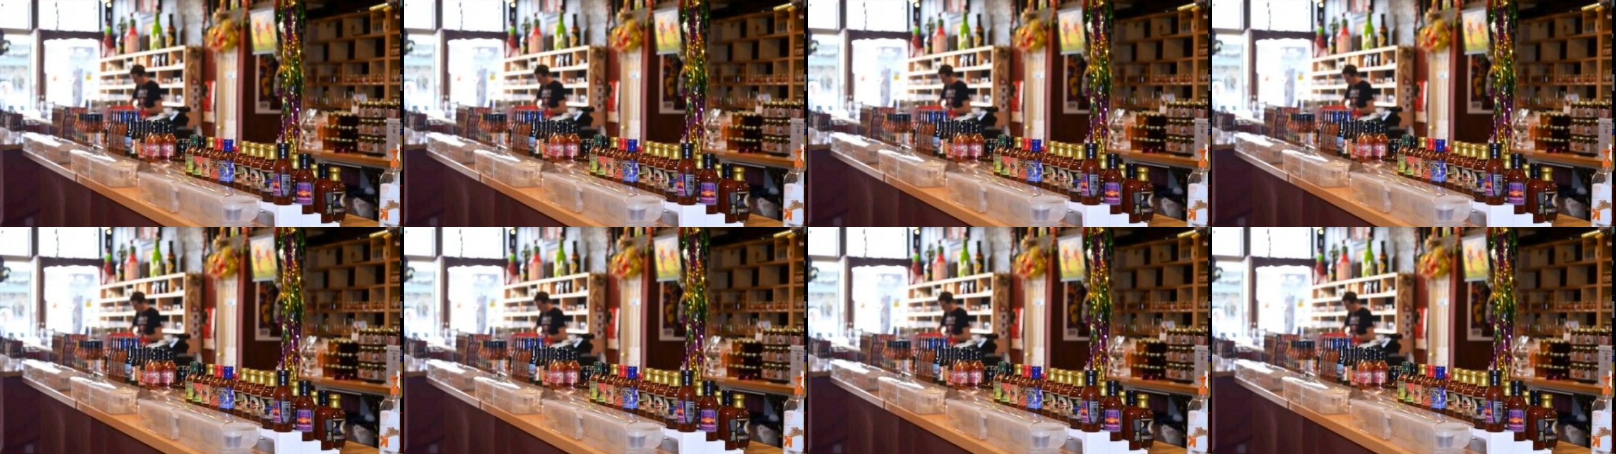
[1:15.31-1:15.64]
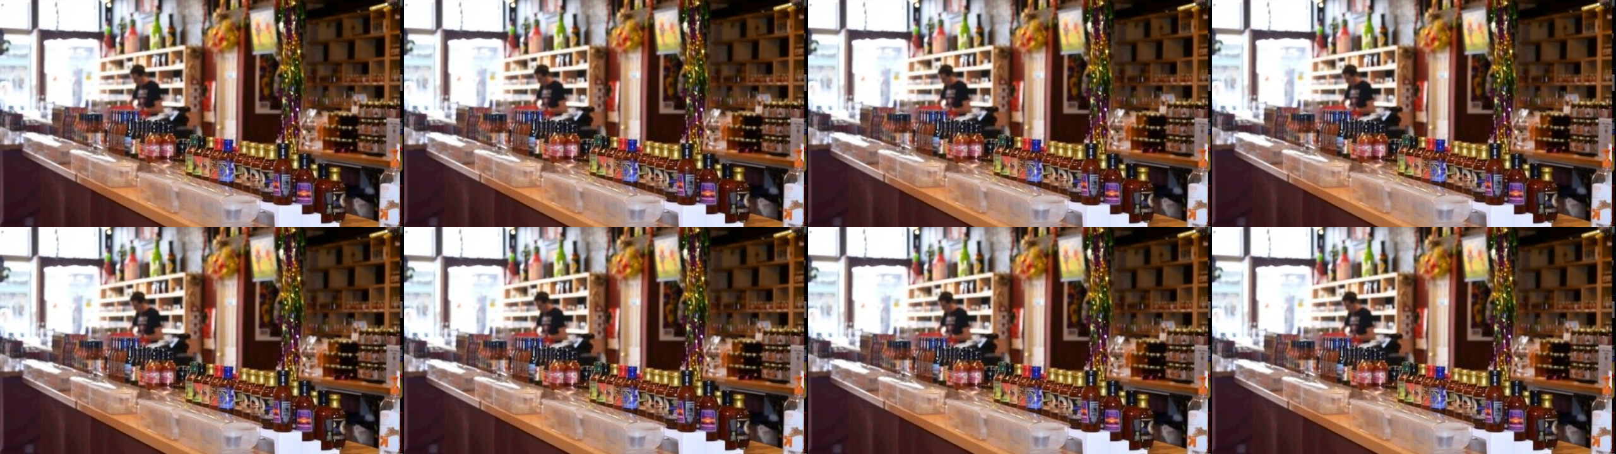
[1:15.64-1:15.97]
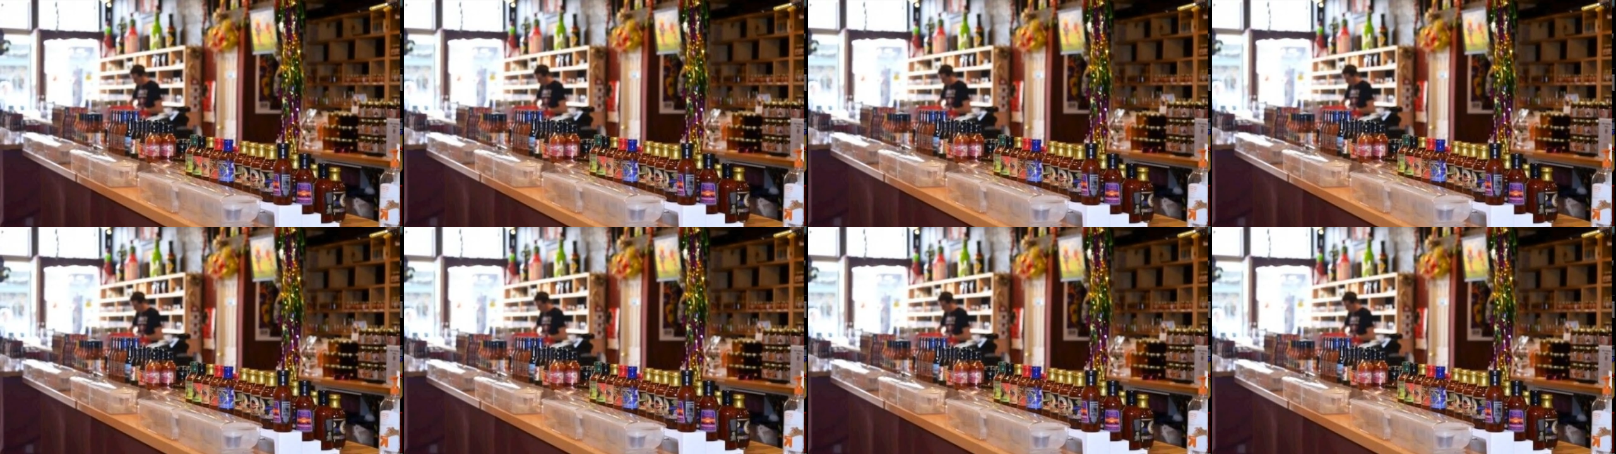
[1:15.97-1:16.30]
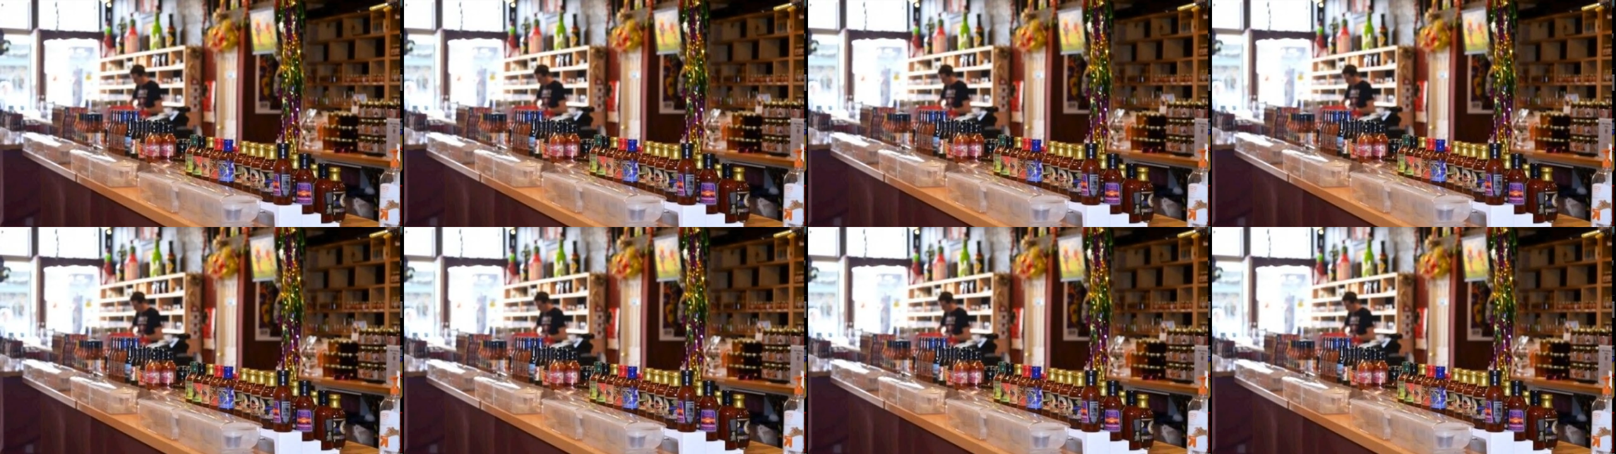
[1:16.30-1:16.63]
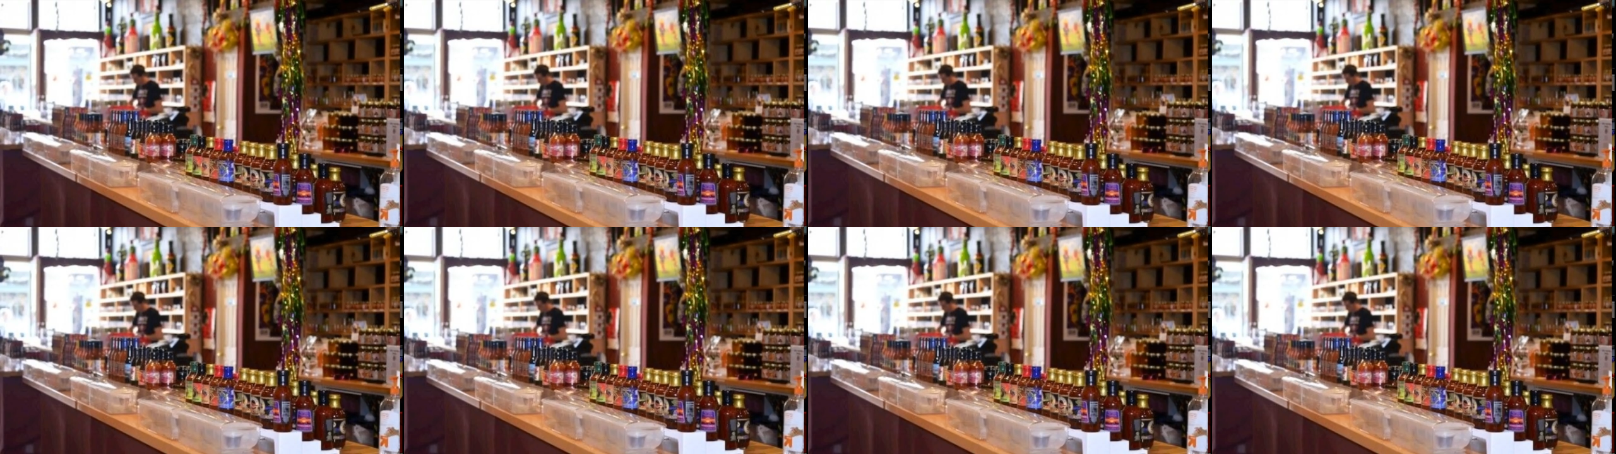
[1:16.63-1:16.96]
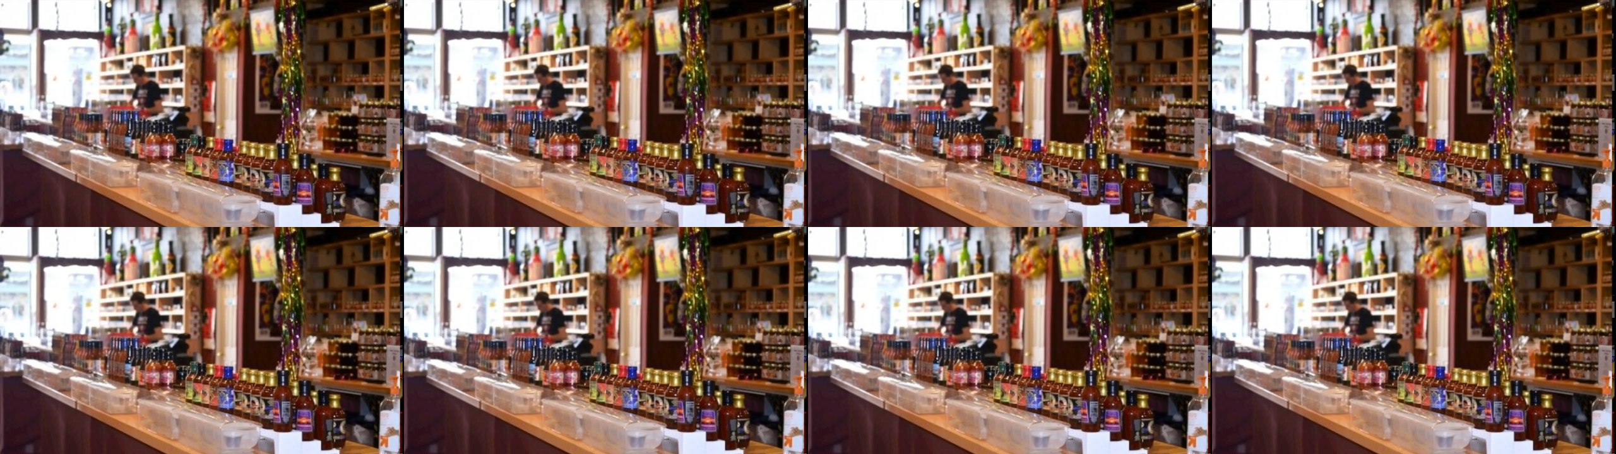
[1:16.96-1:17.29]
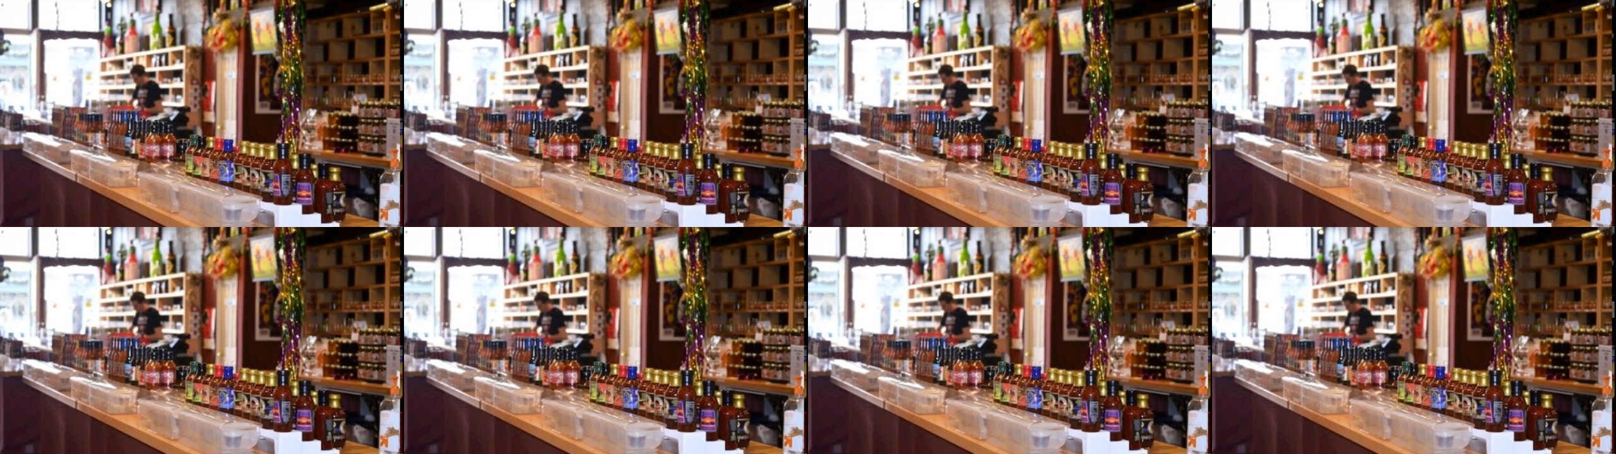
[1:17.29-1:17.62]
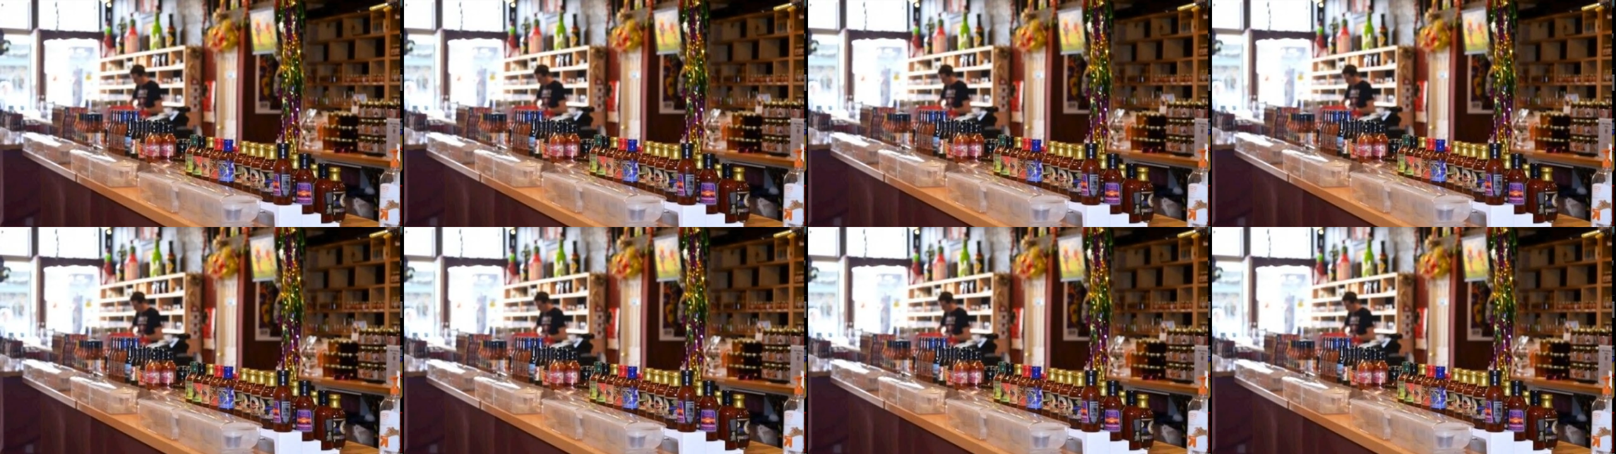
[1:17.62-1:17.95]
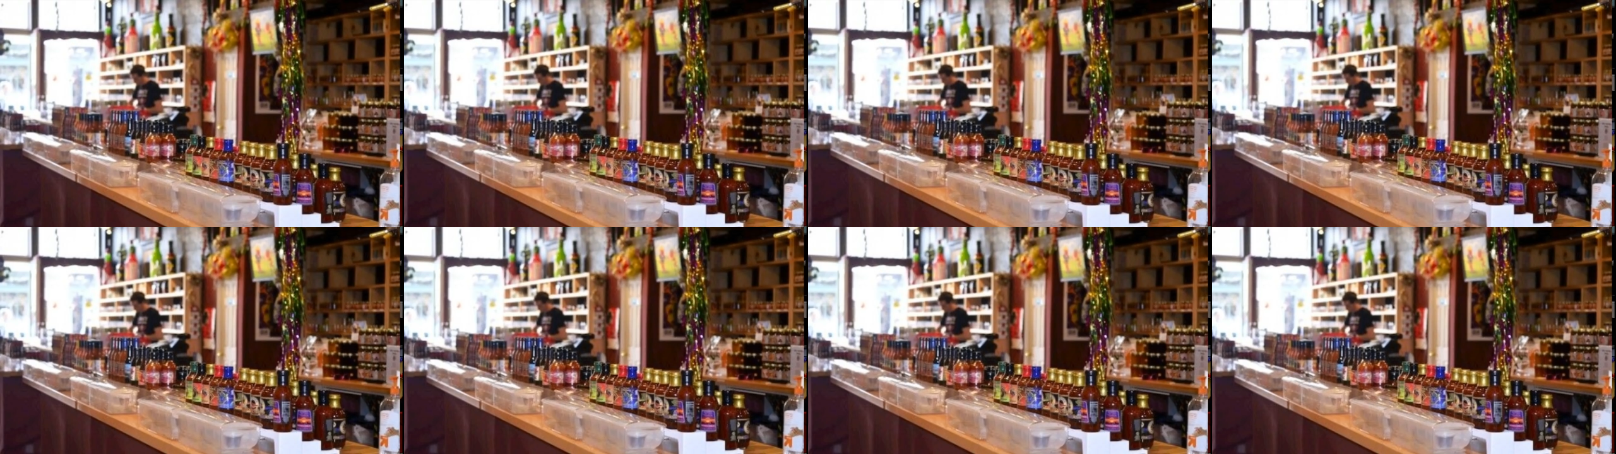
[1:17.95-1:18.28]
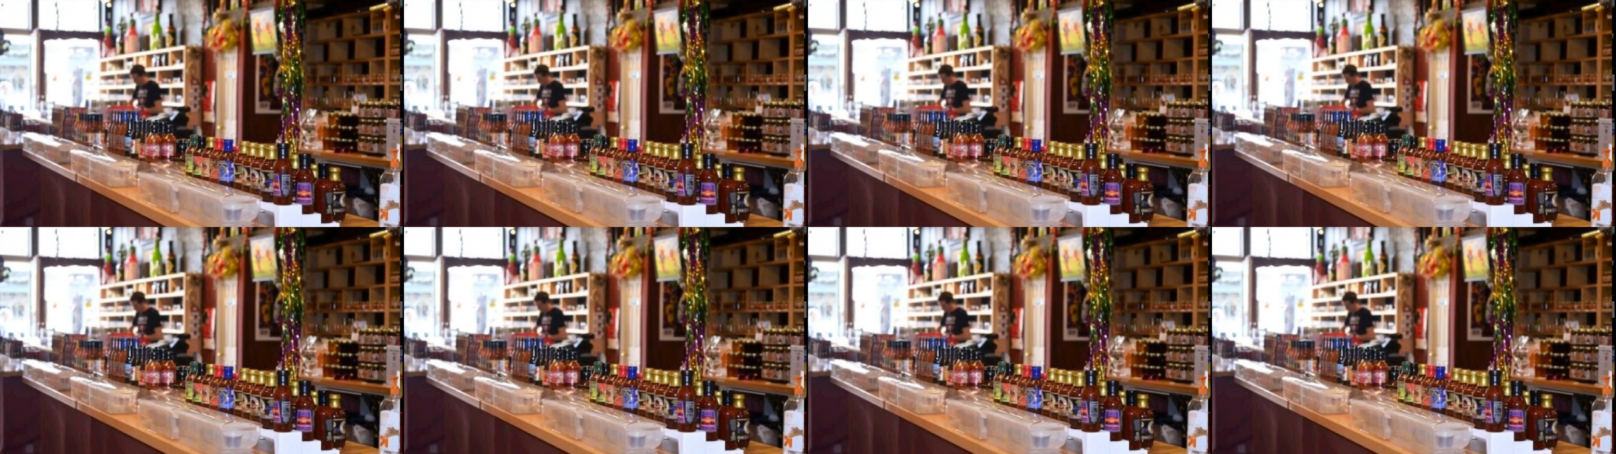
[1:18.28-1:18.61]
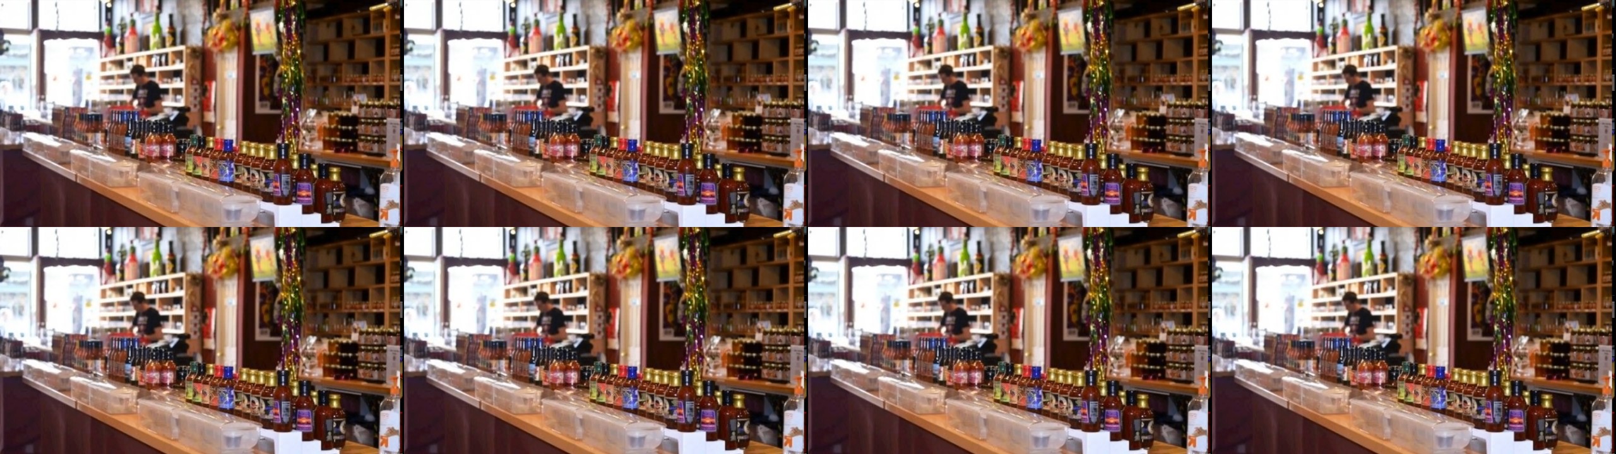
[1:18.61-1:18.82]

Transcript: [unreadable: no face in view]